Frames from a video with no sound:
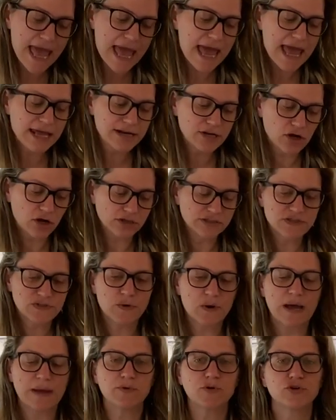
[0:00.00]
And
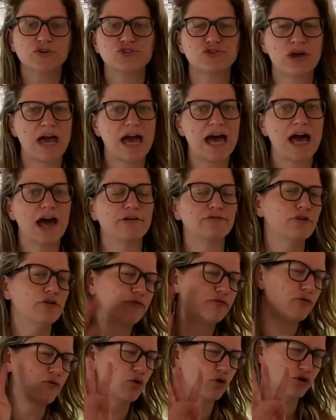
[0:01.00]
also, I'm going to have
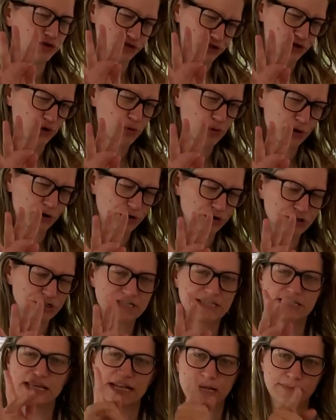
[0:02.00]
four
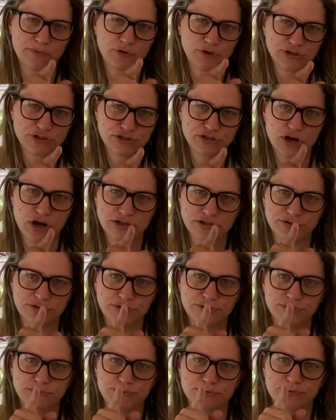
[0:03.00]
jokers that I'm going to talk to
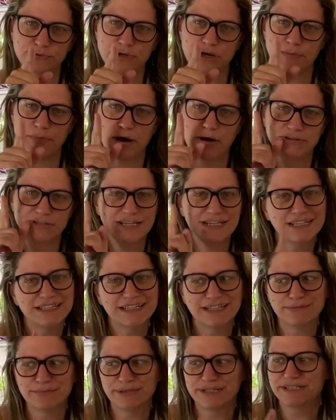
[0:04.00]
you about in a
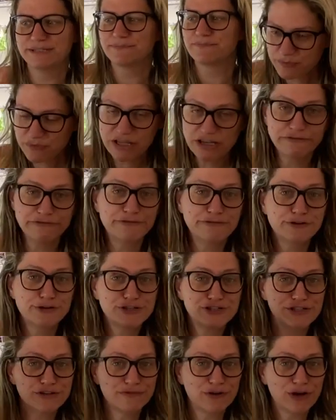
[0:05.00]
little bit.
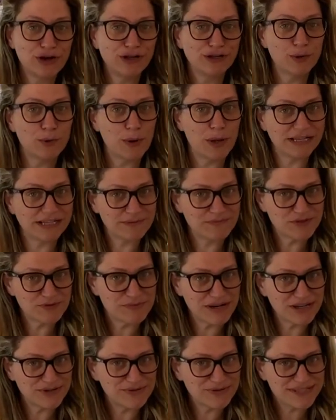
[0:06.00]
First of all, welcome to
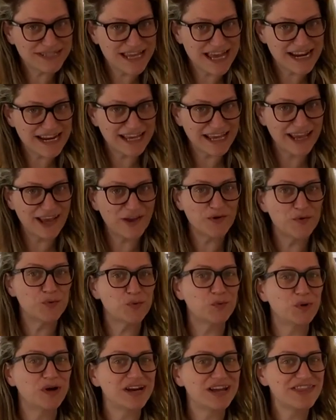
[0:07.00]
my new setting.
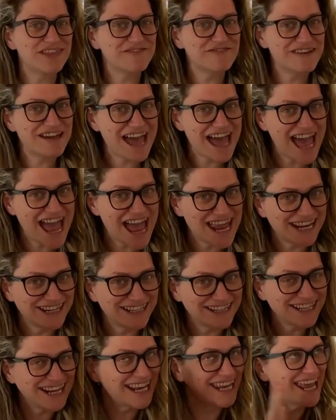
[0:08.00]
We're in the
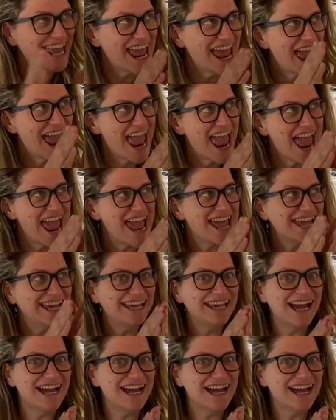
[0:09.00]
van. Yay!